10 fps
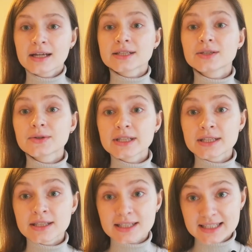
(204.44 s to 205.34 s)

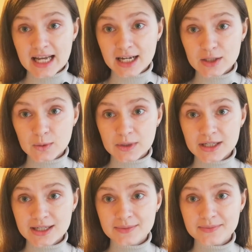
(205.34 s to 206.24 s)
During second
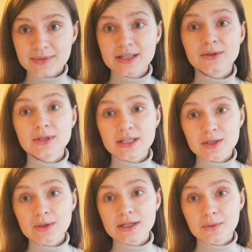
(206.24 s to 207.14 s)
week, you need
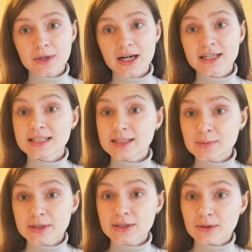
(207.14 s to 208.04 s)
to acquire
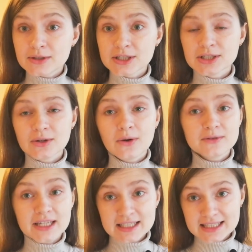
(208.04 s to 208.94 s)
deeper knowledge of
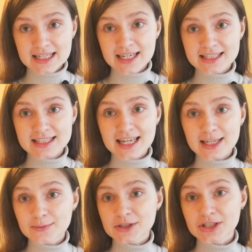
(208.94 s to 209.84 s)
data science
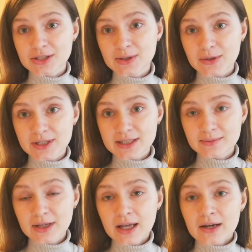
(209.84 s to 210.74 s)
and machine learning.
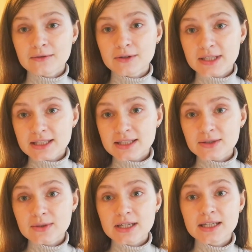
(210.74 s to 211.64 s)
For this,
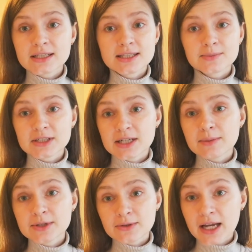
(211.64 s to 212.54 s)
you can
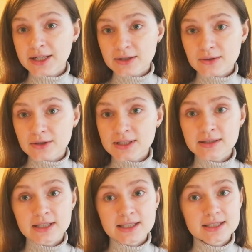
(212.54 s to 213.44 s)
subscribe to any course
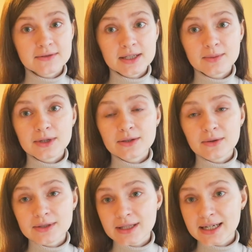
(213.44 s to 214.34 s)
that is available
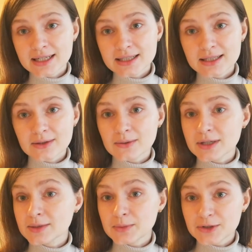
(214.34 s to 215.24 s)
online or
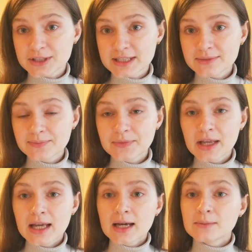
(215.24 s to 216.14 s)
in person,
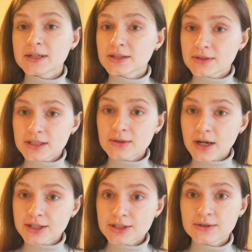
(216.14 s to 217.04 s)
but you need to
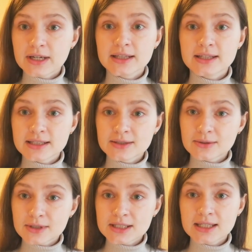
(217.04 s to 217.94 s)
ensure that this
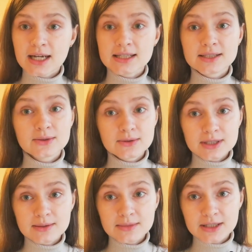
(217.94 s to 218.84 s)
course has a good
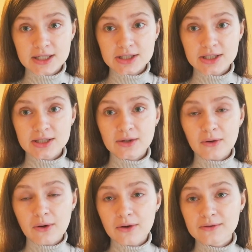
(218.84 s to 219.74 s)
combination
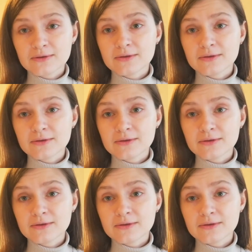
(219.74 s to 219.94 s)
of